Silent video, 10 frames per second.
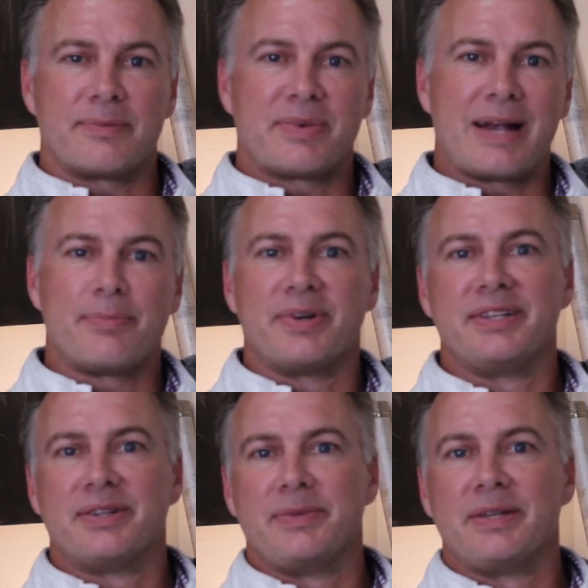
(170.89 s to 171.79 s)
property
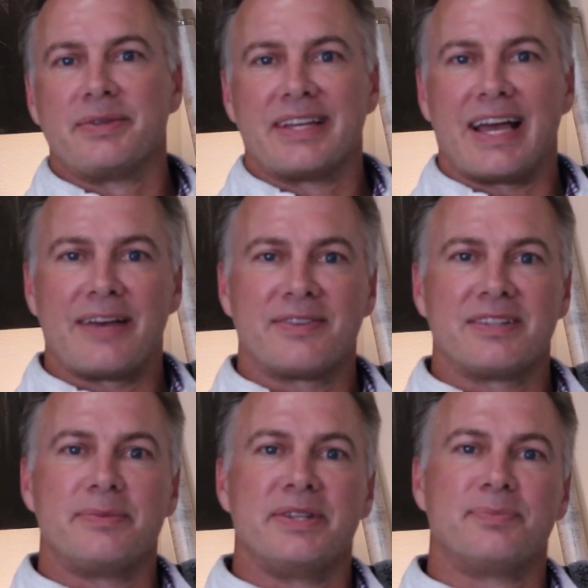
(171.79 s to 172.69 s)
or be able to have a
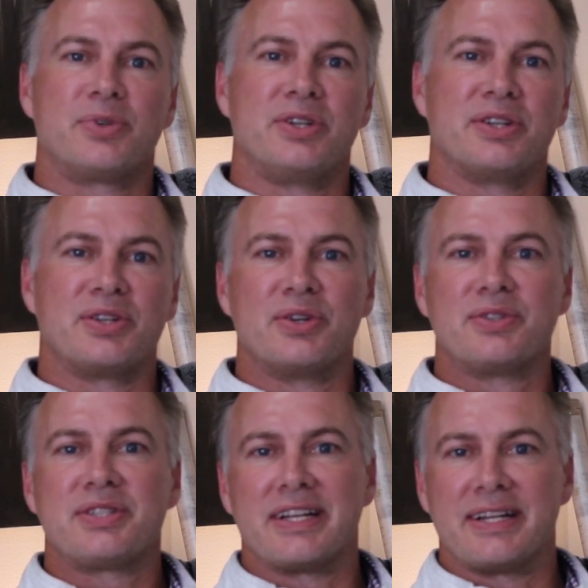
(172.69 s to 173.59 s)
little bit more
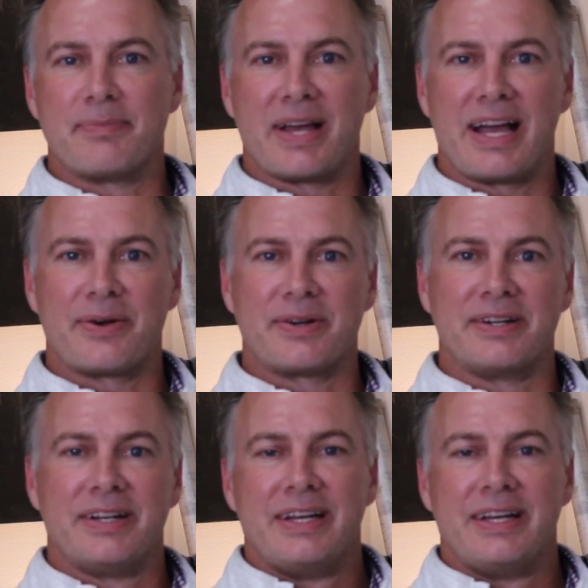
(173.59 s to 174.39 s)
negotiating power